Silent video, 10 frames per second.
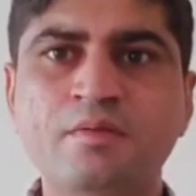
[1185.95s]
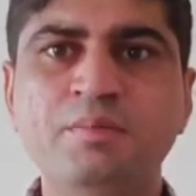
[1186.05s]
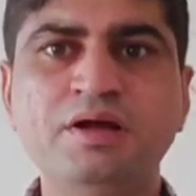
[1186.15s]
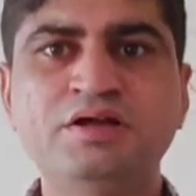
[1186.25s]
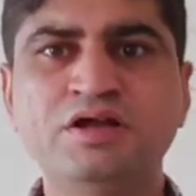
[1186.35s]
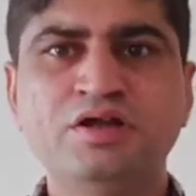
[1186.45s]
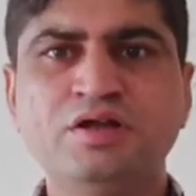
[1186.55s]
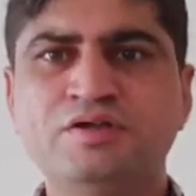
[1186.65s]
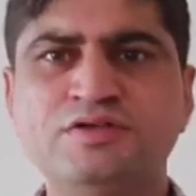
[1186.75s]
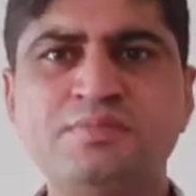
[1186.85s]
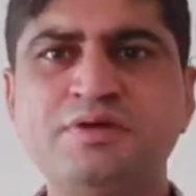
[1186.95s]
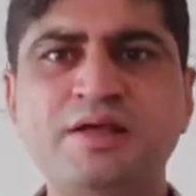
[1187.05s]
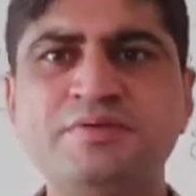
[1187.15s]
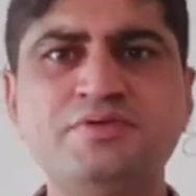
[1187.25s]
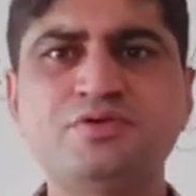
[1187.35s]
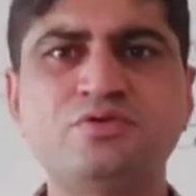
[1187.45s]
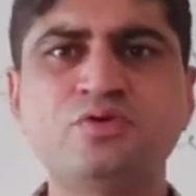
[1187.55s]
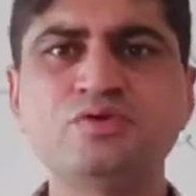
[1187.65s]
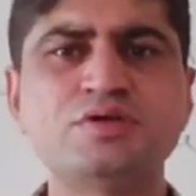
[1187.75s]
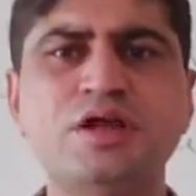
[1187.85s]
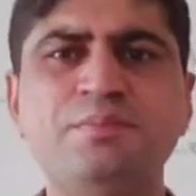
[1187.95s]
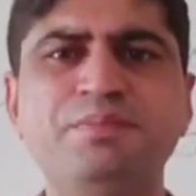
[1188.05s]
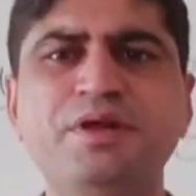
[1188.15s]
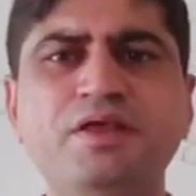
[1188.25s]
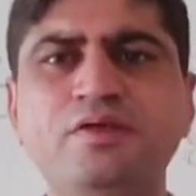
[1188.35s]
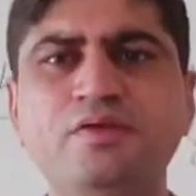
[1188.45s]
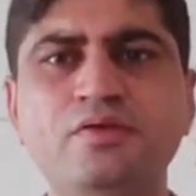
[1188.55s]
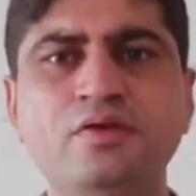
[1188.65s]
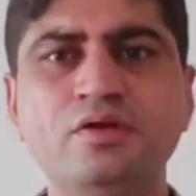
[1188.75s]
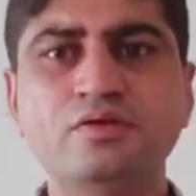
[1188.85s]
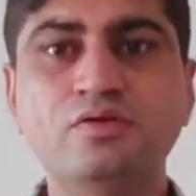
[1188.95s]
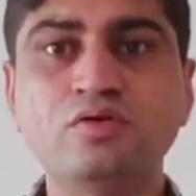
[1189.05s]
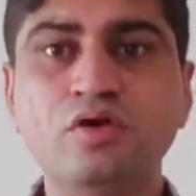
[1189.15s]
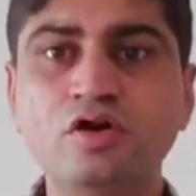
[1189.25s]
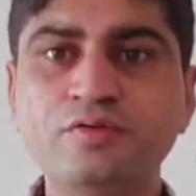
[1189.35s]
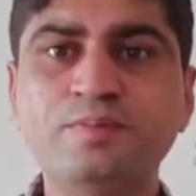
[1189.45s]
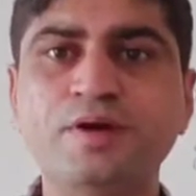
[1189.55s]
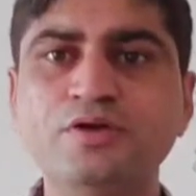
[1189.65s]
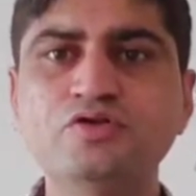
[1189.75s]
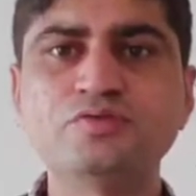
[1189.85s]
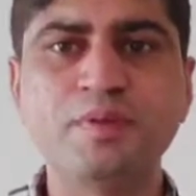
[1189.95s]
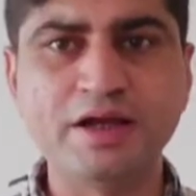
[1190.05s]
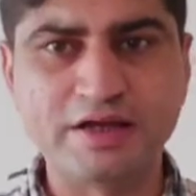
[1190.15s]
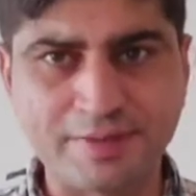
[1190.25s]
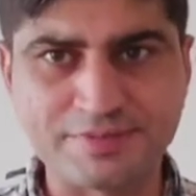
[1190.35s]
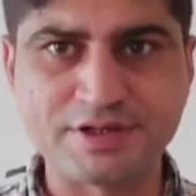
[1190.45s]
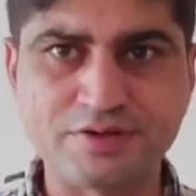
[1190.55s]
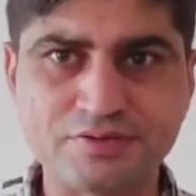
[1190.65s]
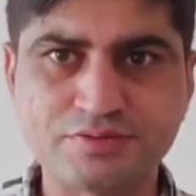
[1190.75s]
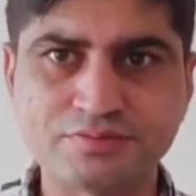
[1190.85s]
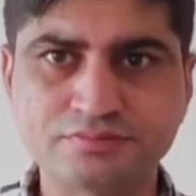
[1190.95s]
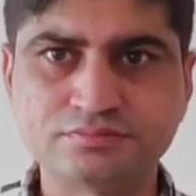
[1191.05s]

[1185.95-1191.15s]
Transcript: But sometimes those companies do not produce by themselves.